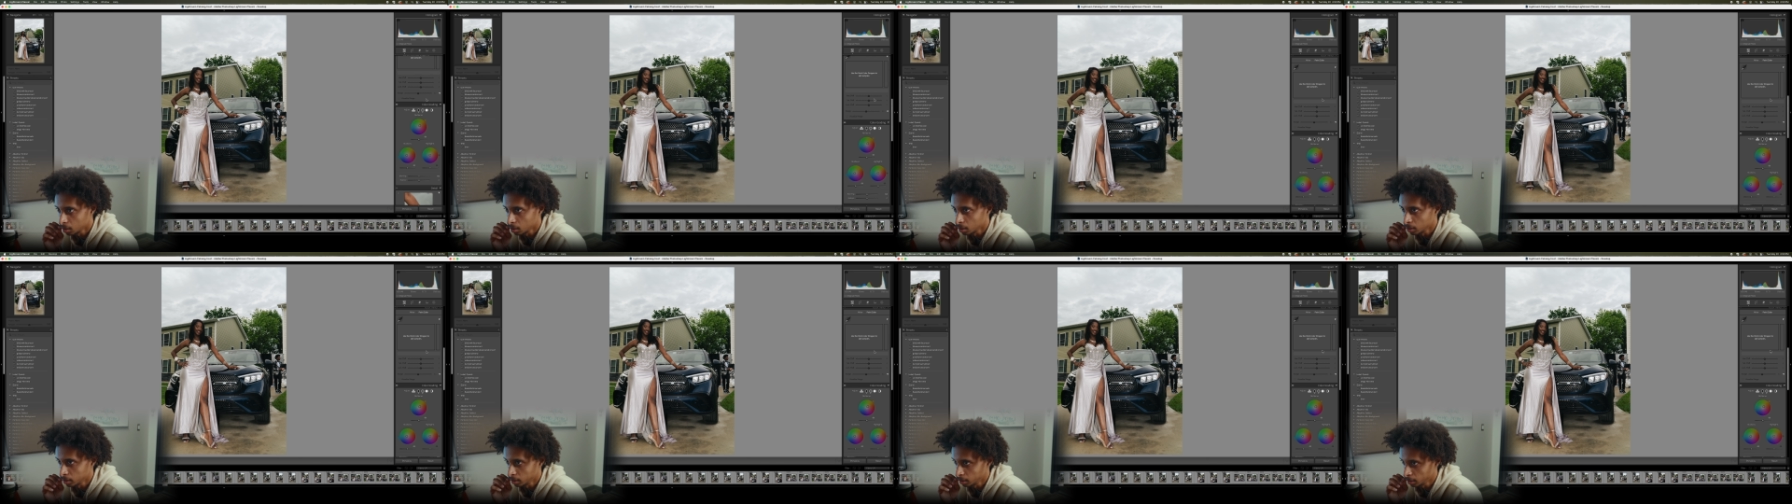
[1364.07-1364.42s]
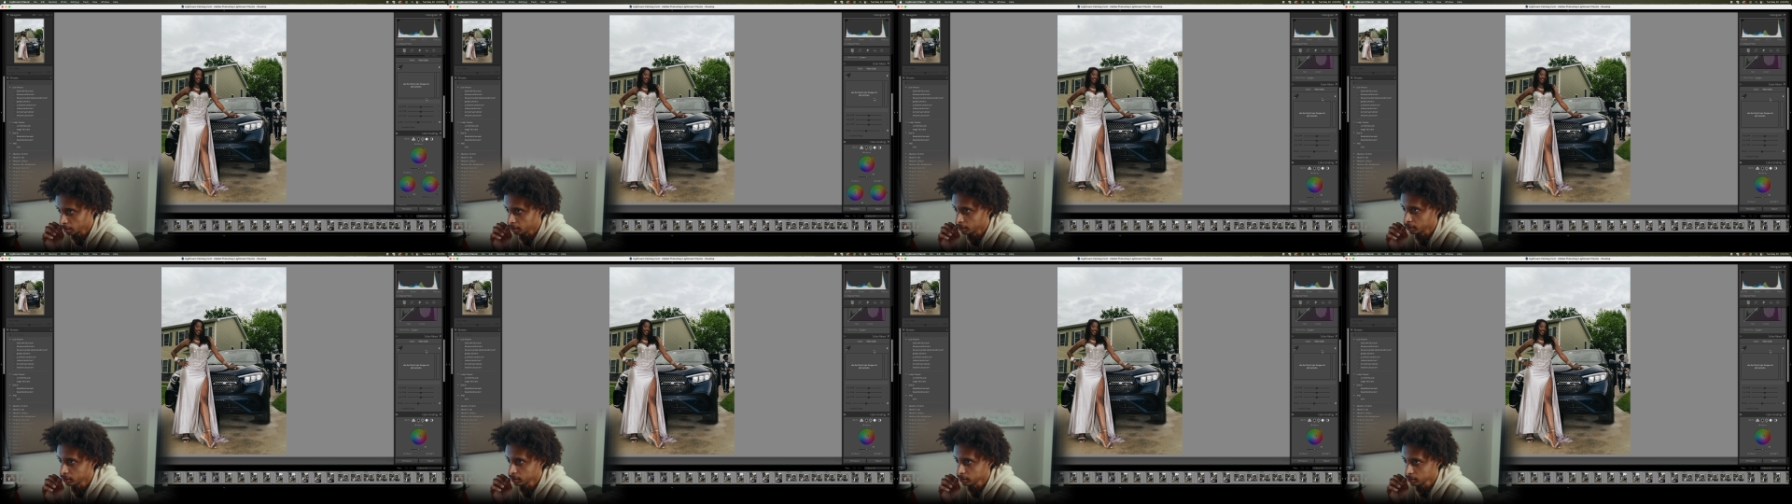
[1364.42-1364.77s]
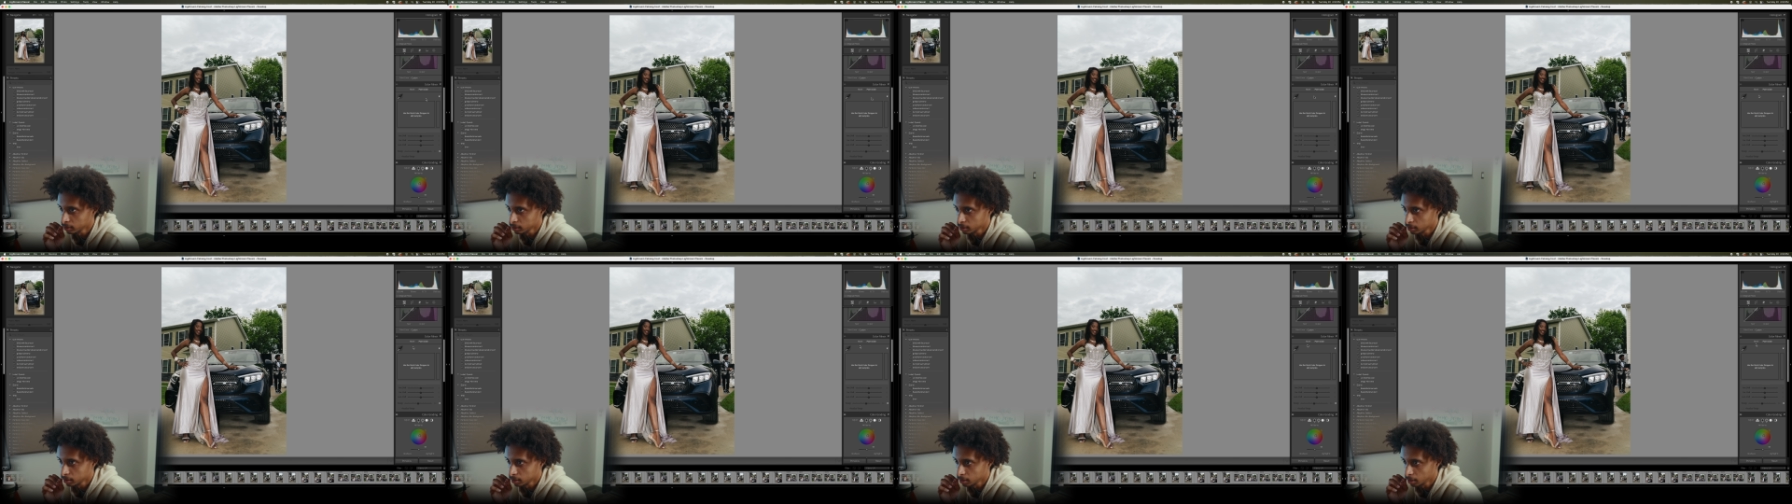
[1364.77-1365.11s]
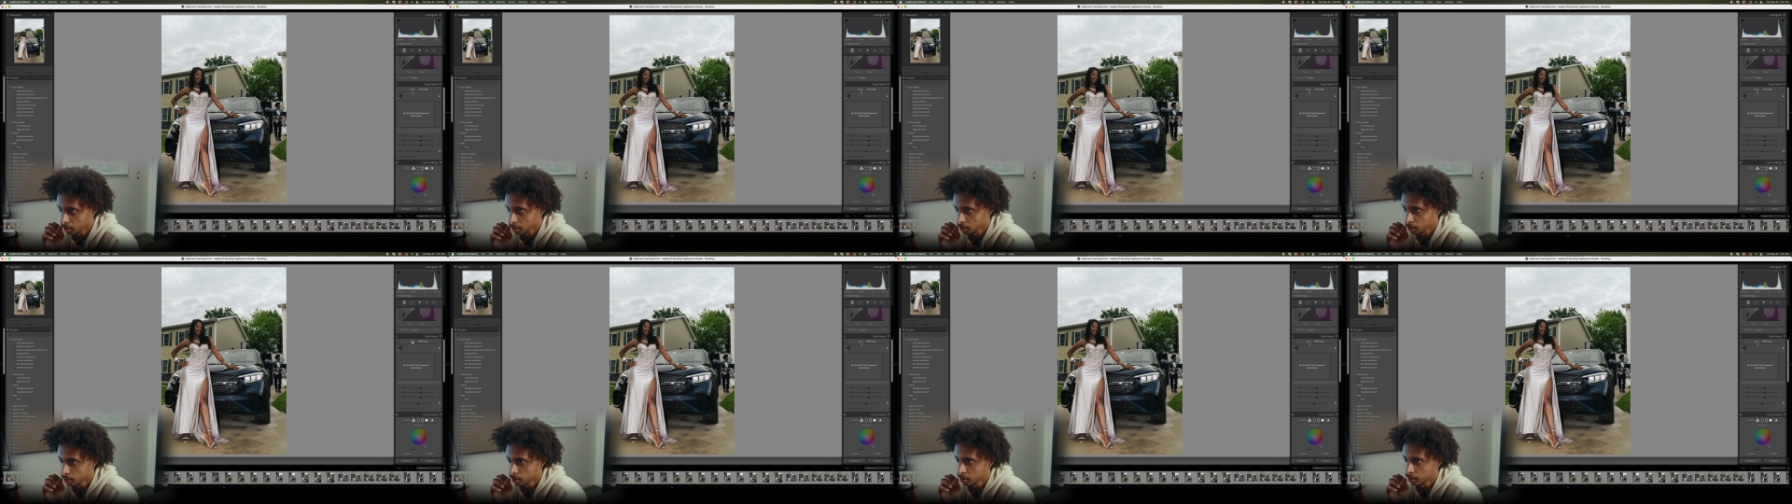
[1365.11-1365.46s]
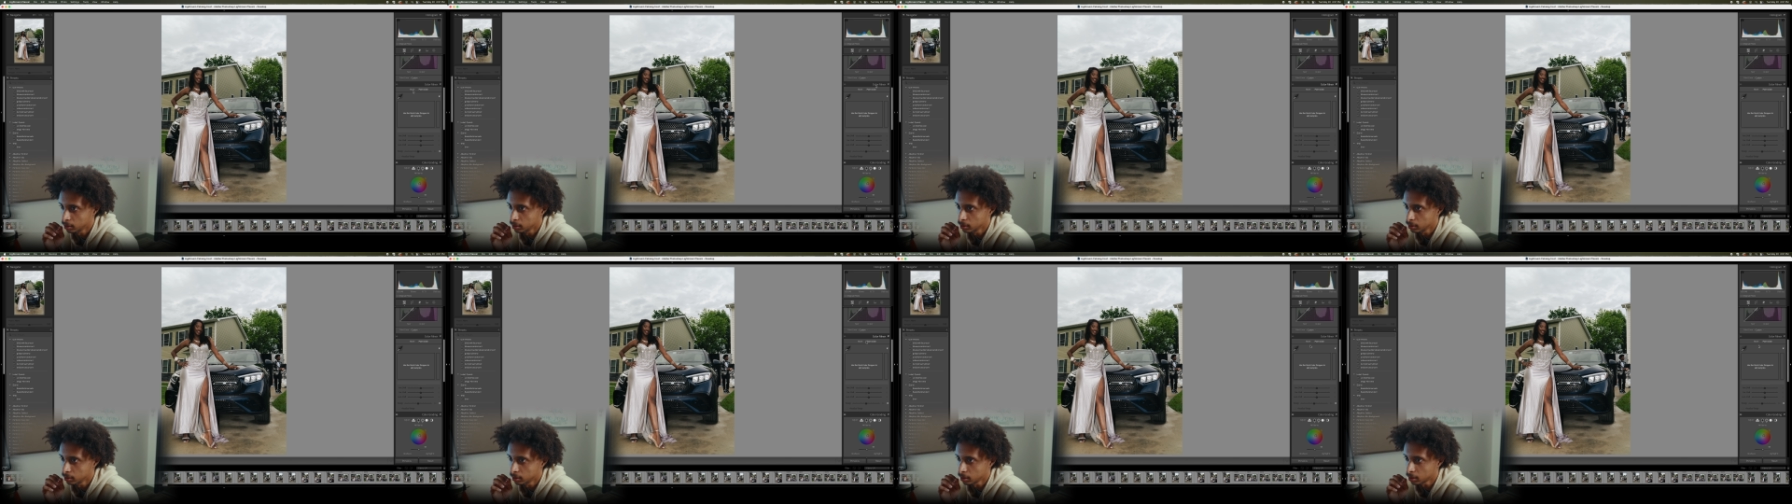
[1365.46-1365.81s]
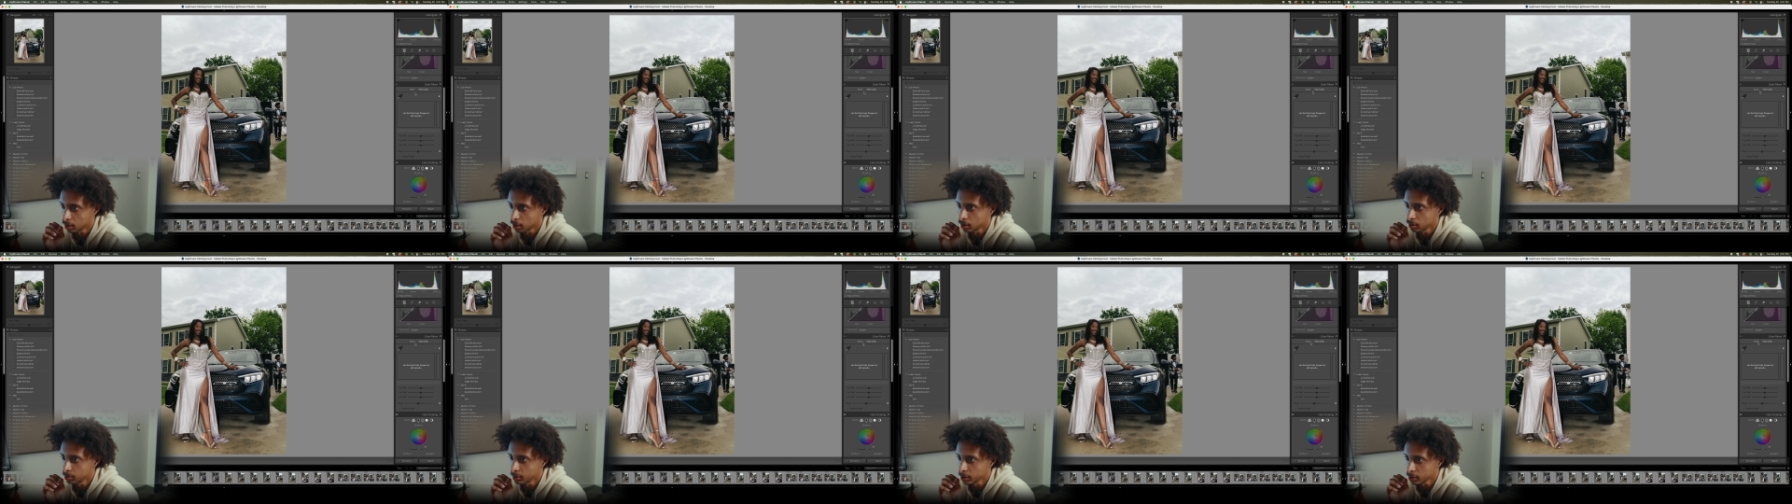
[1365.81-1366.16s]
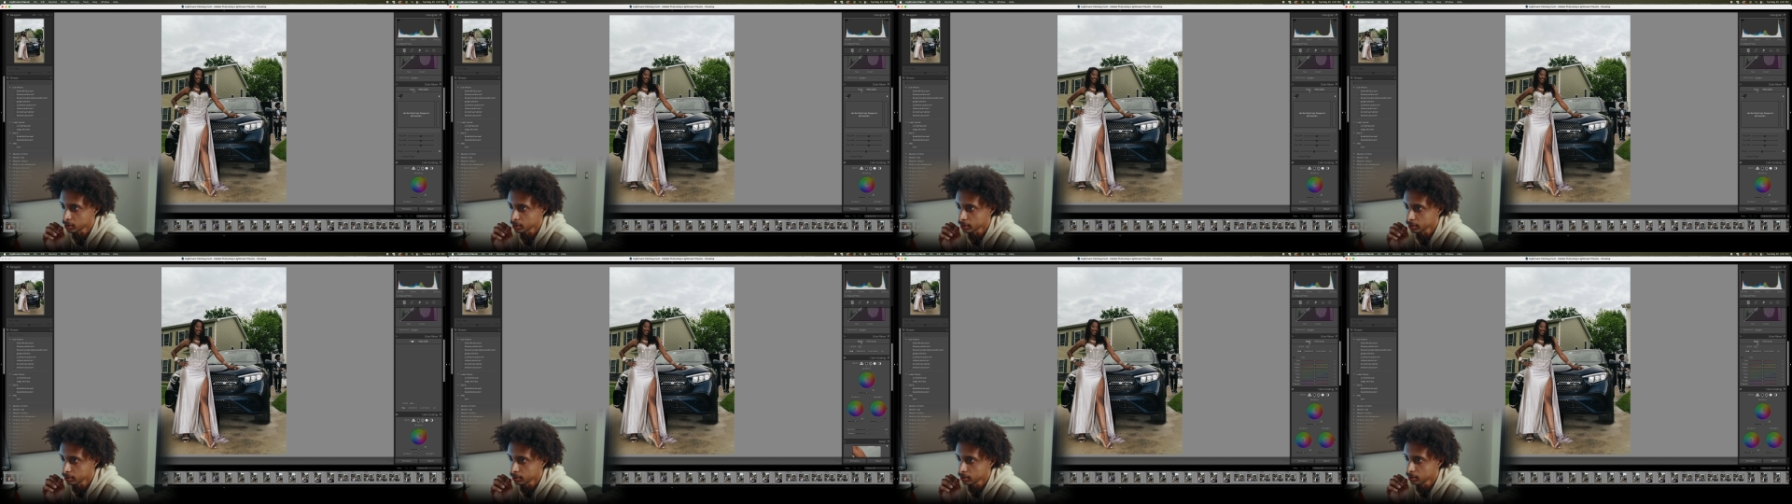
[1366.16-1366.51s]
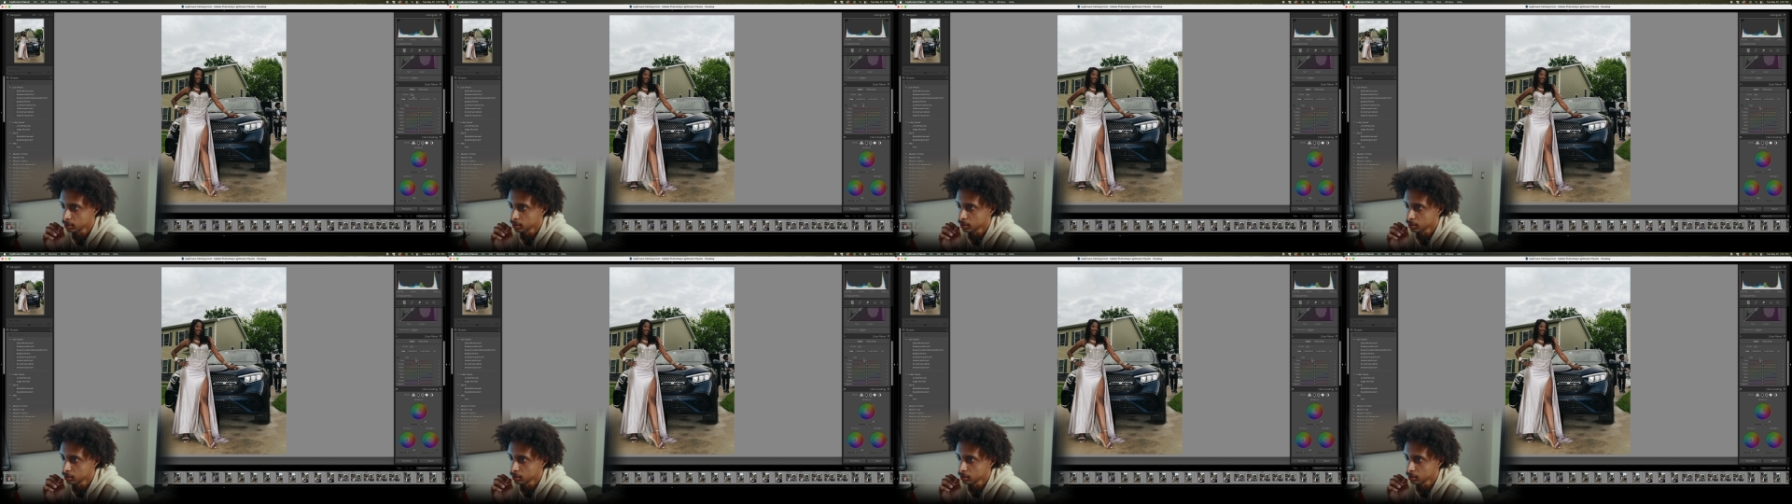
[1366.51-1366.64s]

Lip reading: later in the color mixer.